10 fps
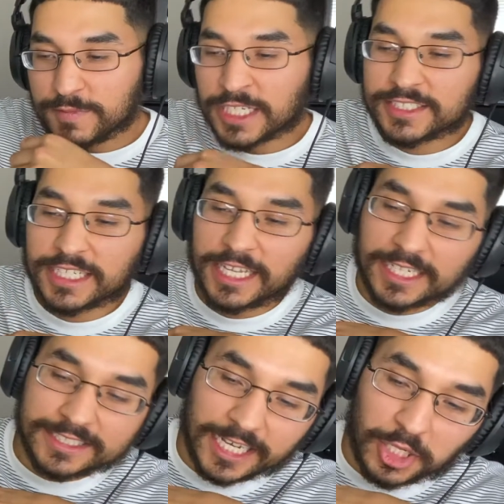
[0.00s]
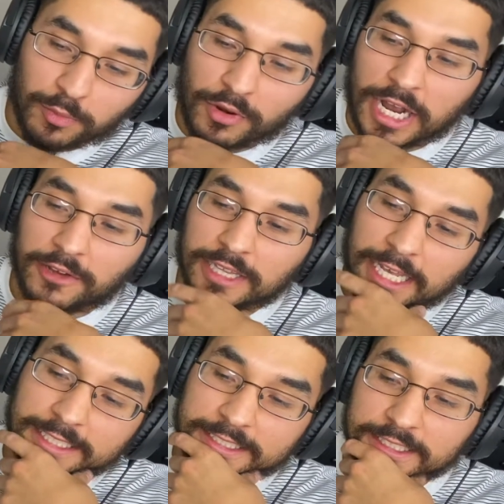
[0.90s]
They say the brown
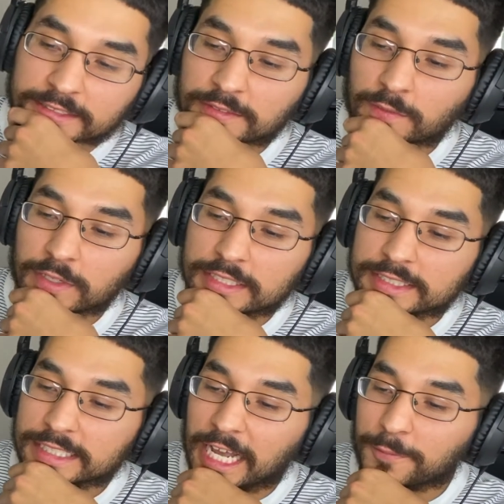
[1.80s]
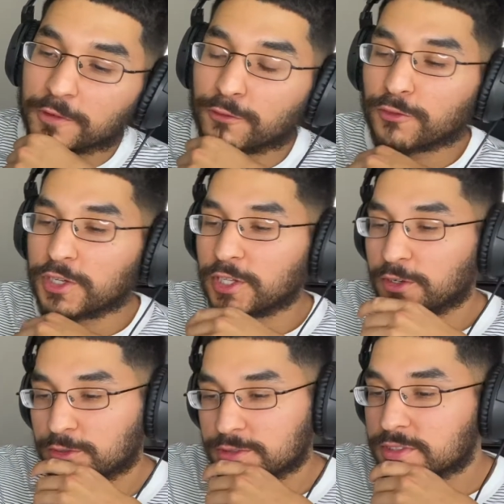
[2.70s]
lazy. Well, it's time to free
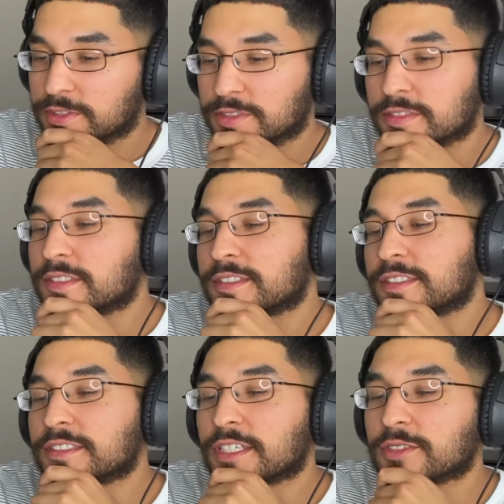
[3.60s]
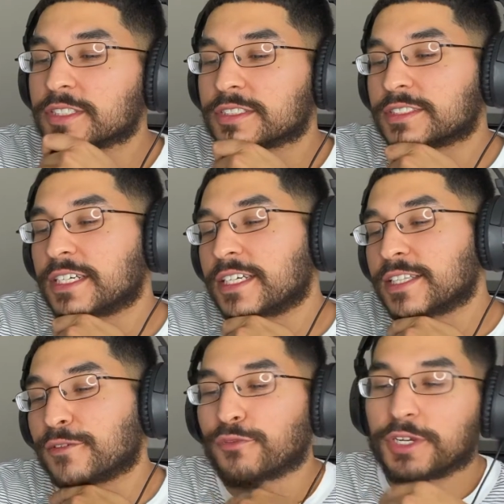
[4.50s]
those. So just
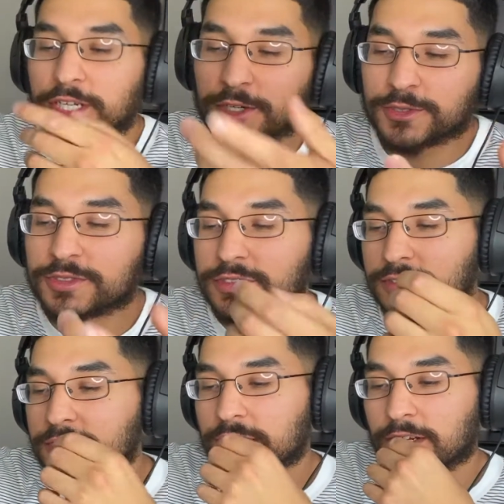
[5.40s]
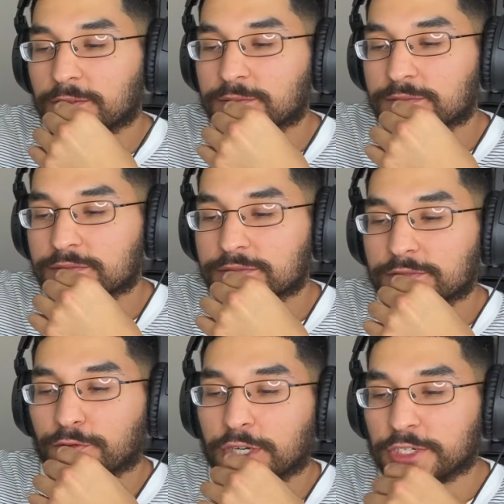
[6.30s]
the Fritos, you know, the
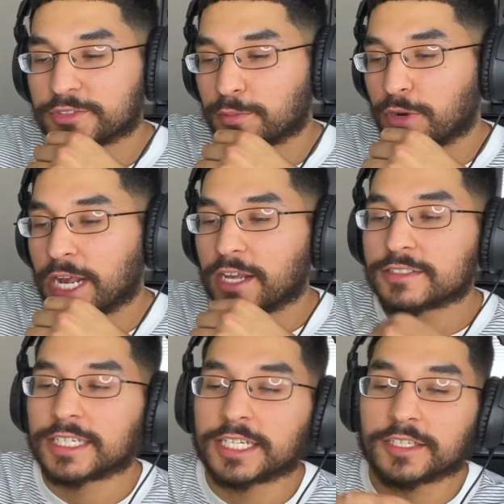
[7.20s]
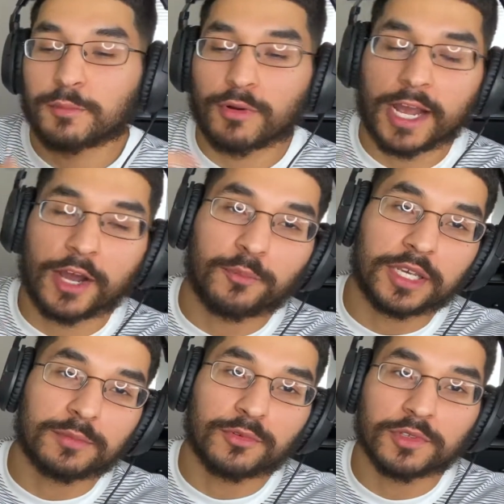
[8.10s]
Fritos are brown, saying the brown
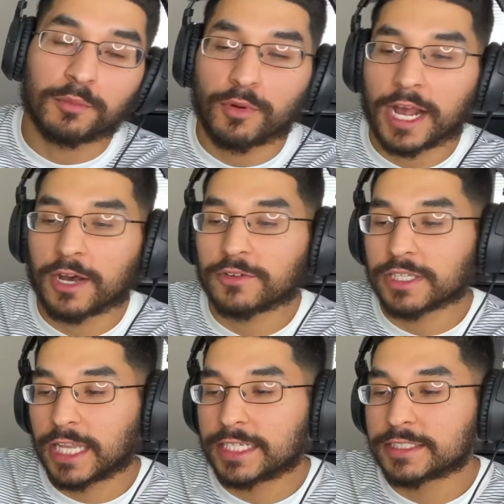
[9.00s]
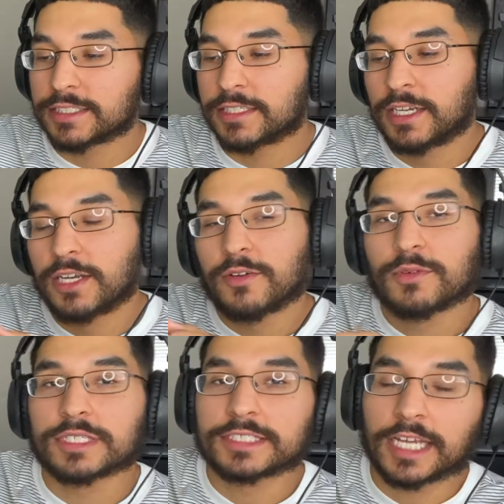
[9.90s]
people, the brown are lazy.
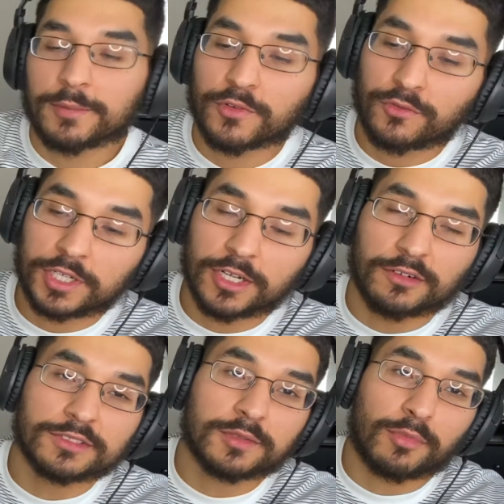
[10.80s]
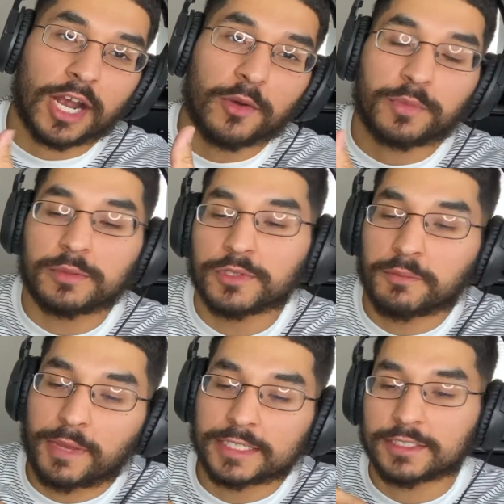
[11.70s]
Well, it's time to free those, the brown people, the
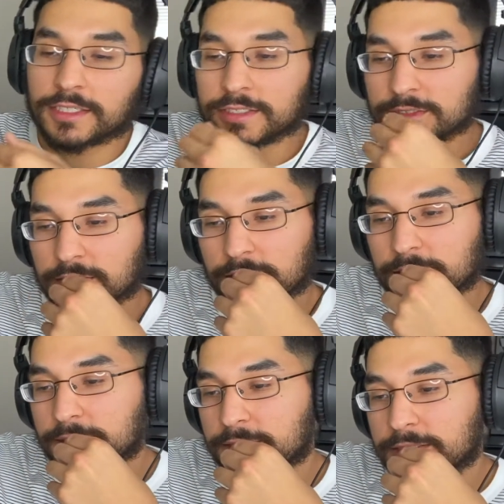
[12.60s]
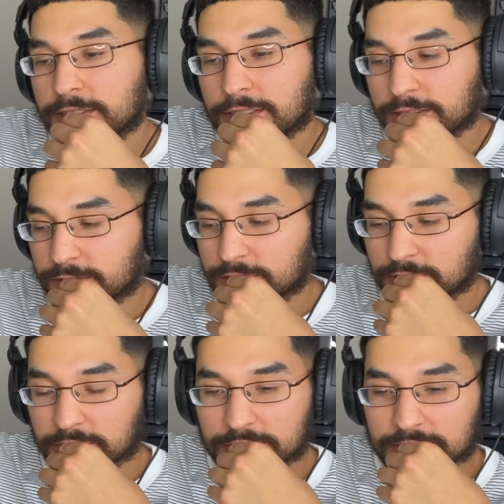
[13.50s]
Mexicans, you know. So
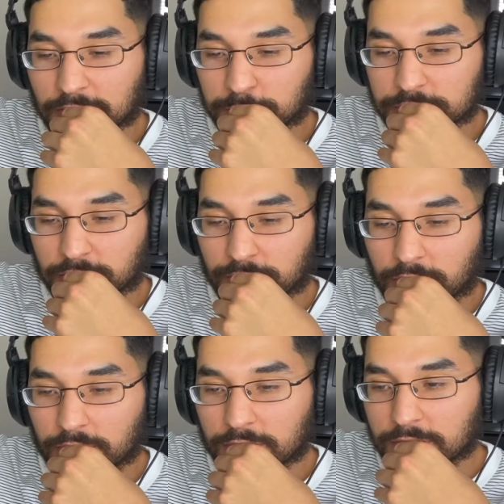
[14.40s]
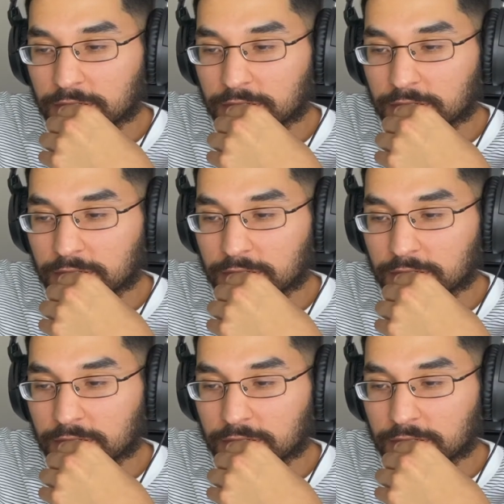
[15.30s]
this is dope so far.